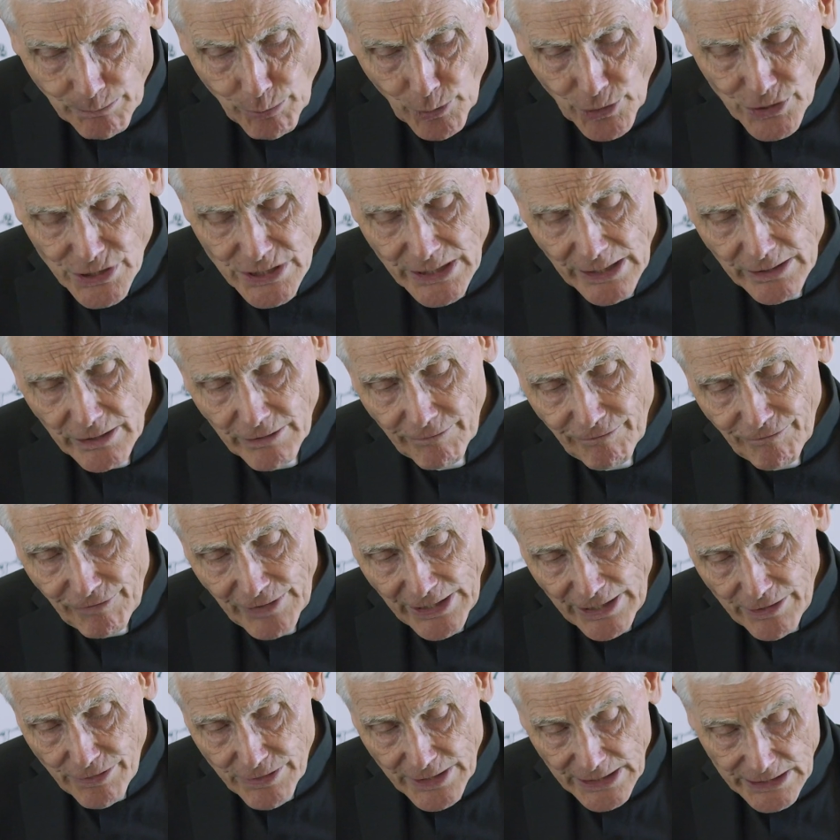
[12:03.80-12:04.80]
books on the
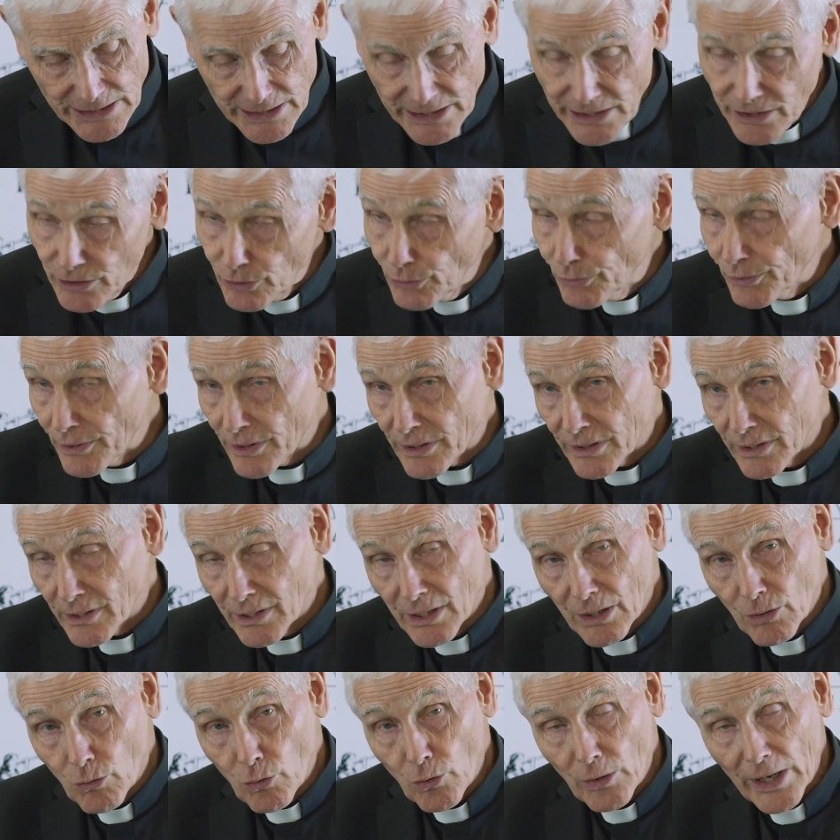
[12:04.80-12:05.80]
faith that deal with
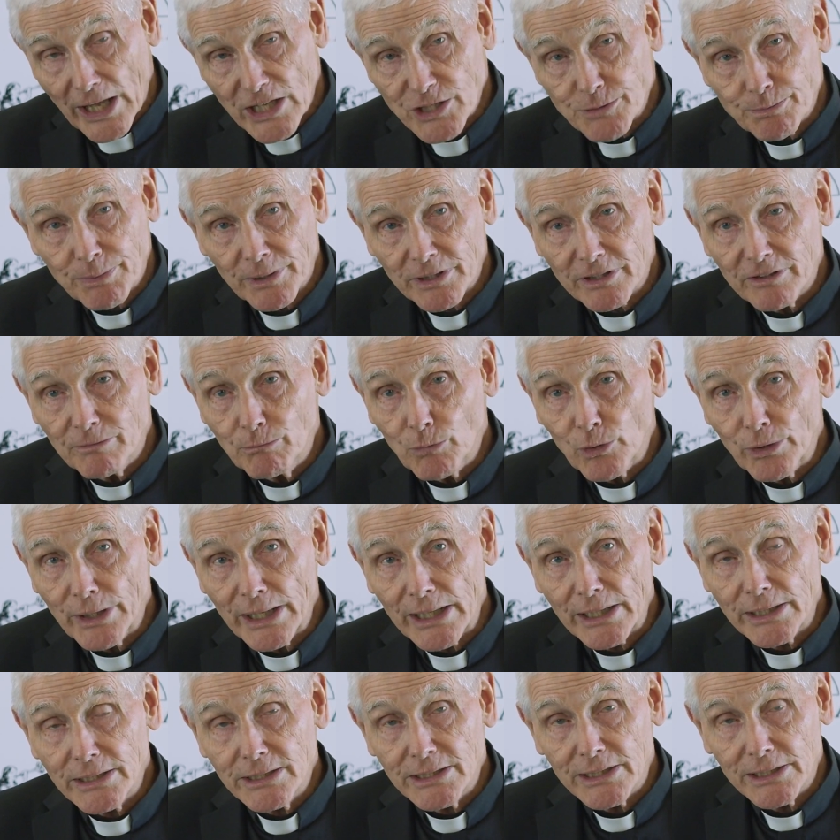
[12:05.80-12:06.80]
the whole aspect of
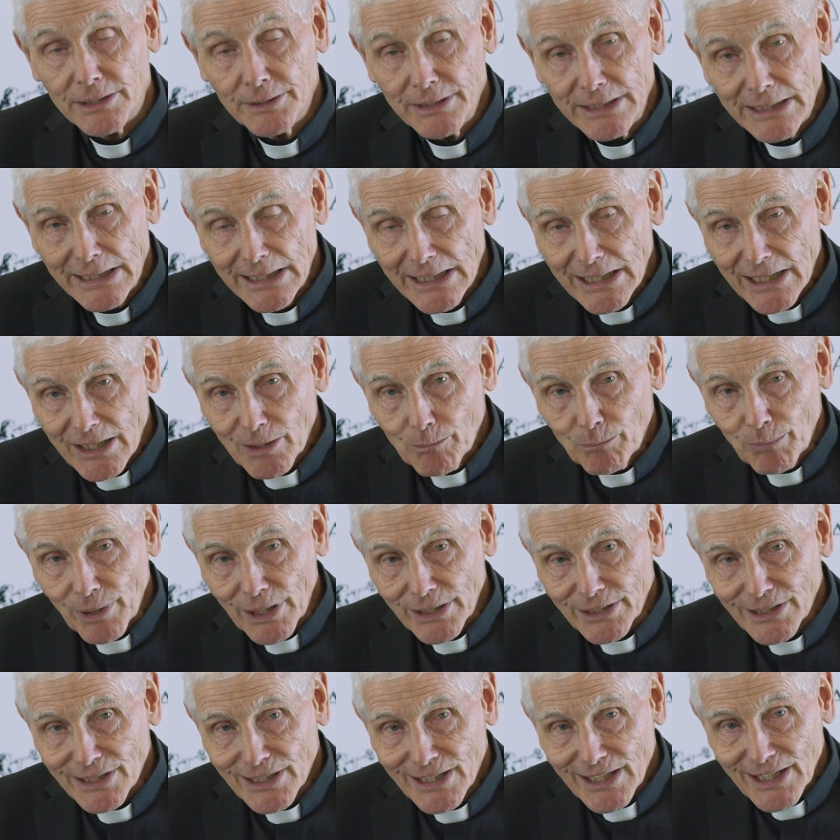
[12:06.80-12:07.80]
morality.
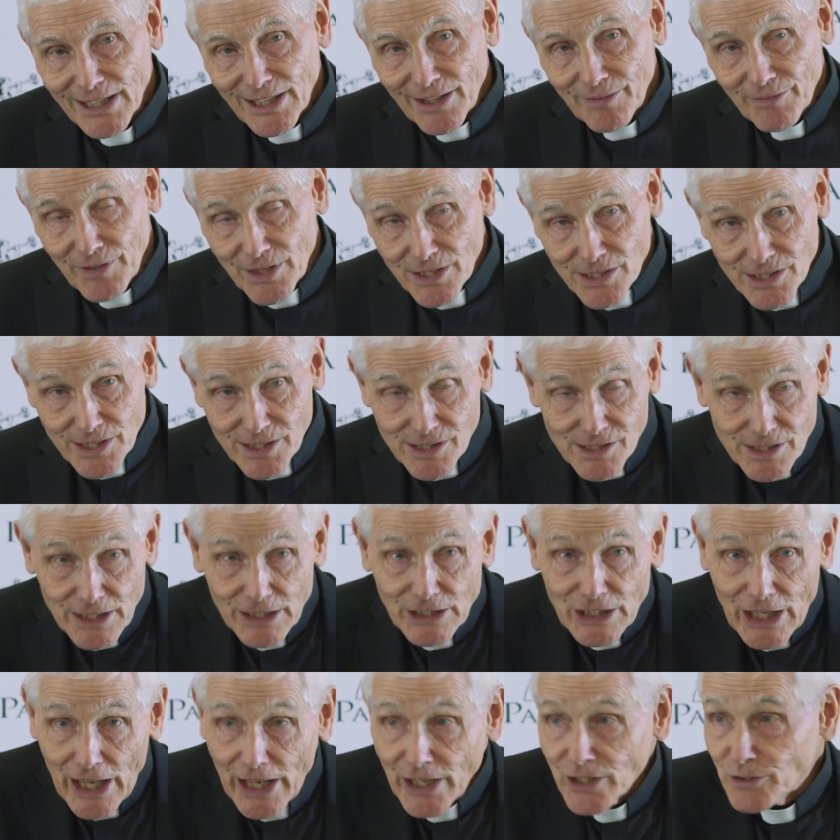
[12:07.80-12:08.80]
But this is the
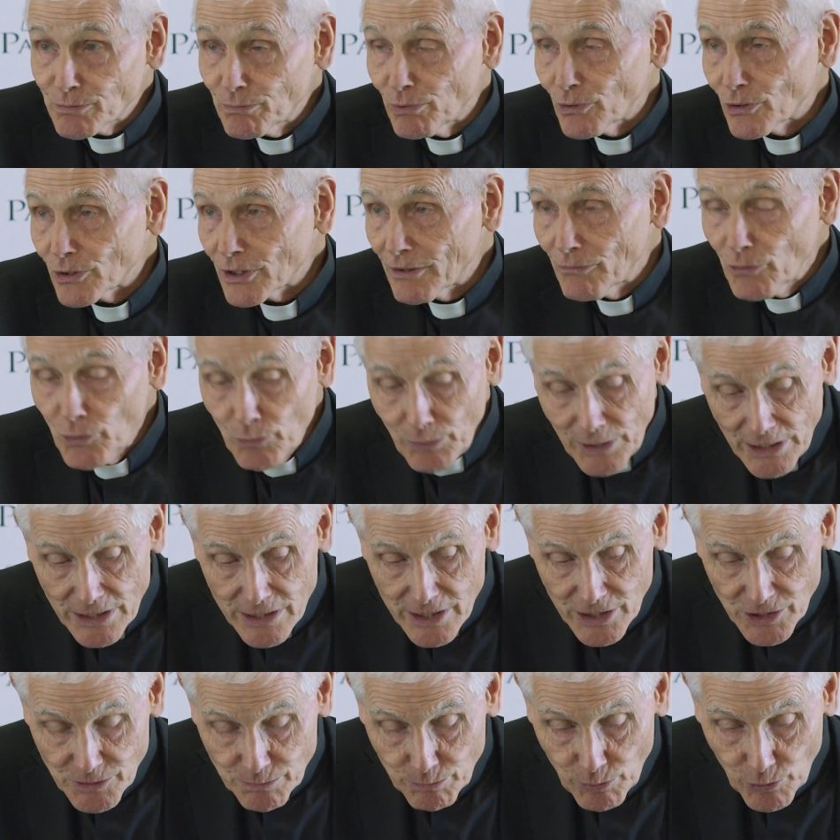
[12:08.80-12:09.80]
textbook. If you read
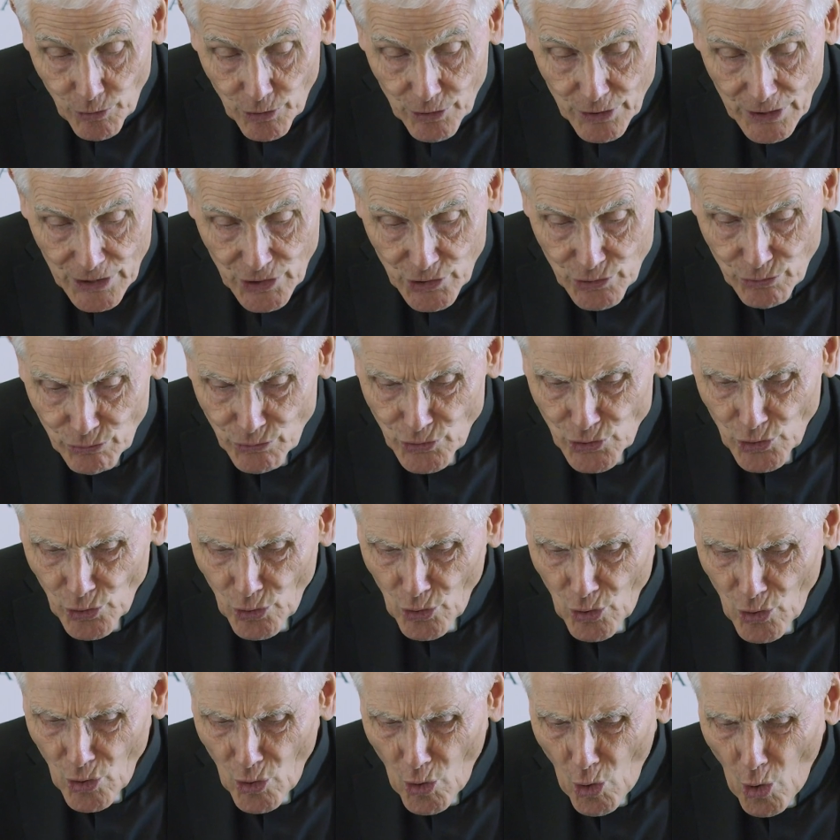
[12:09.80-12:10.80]
this book, you
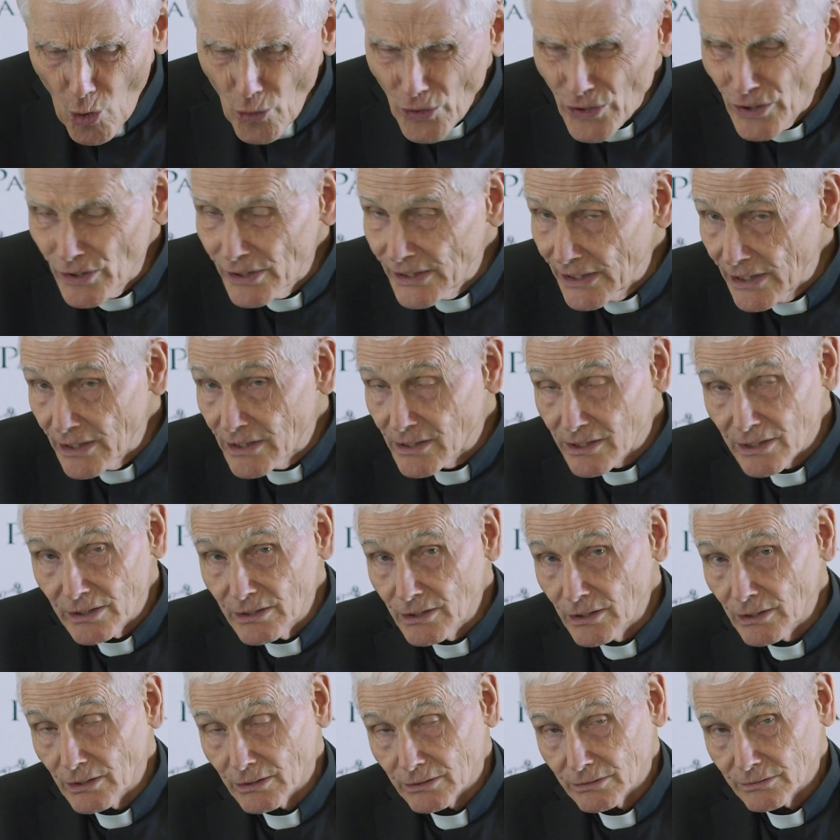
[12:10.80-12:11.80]
know all you need to
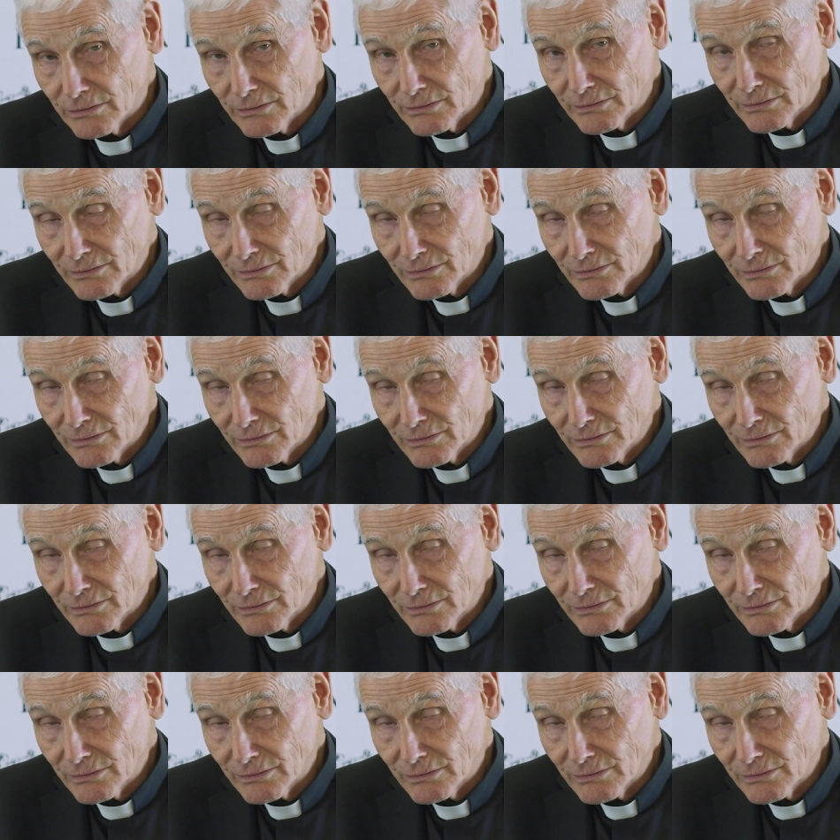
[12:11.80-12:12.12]
know